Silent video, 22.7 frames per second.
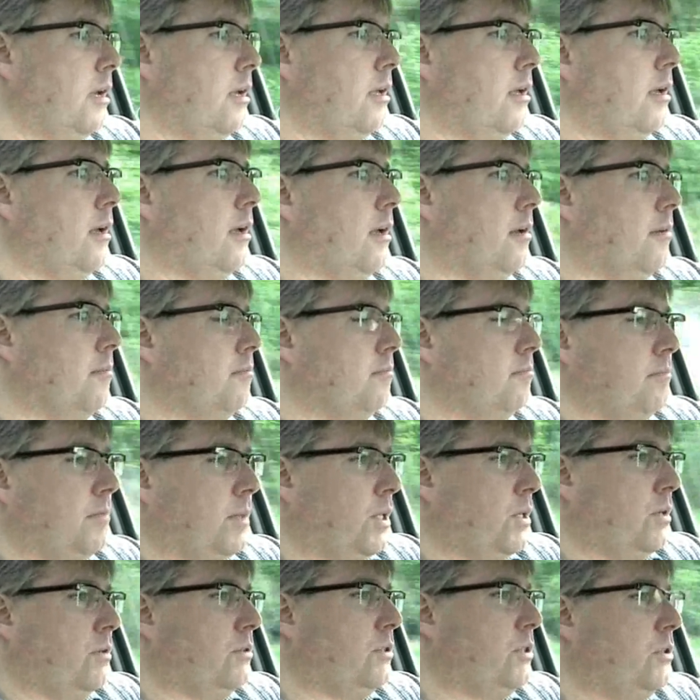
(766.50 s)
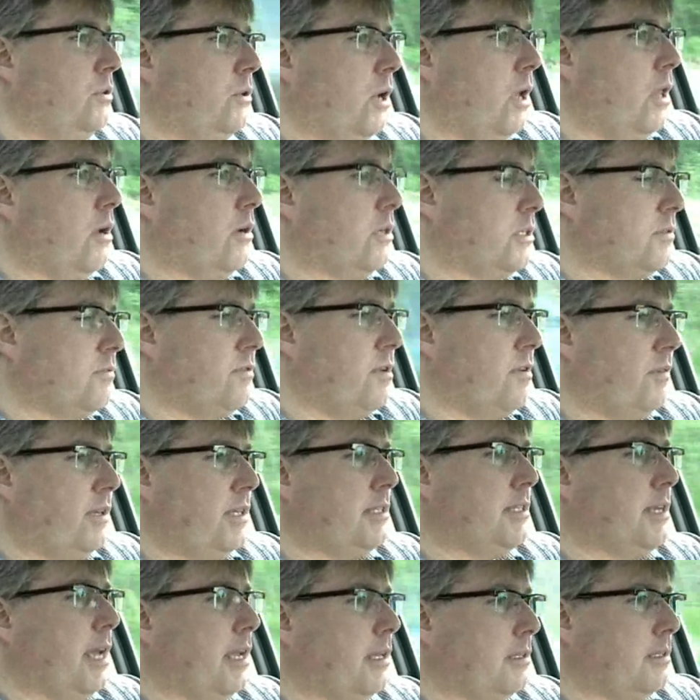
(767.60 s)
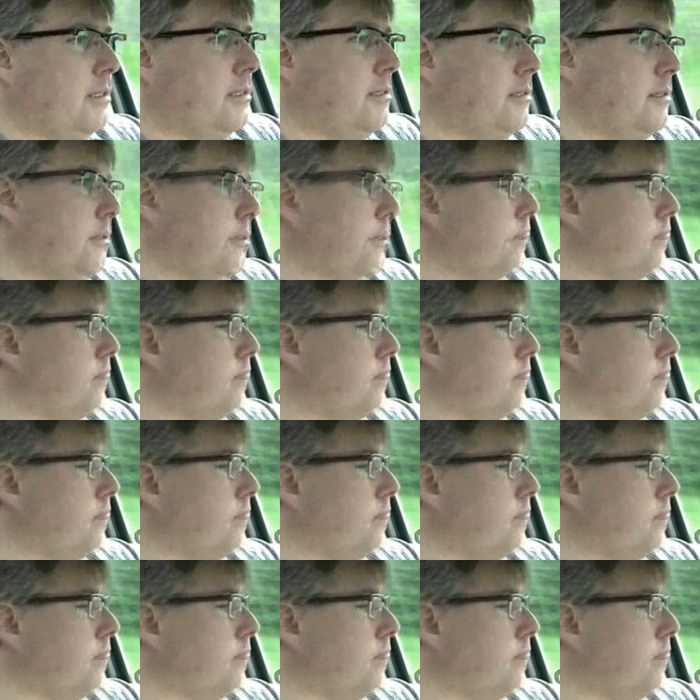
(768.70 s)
$2.50.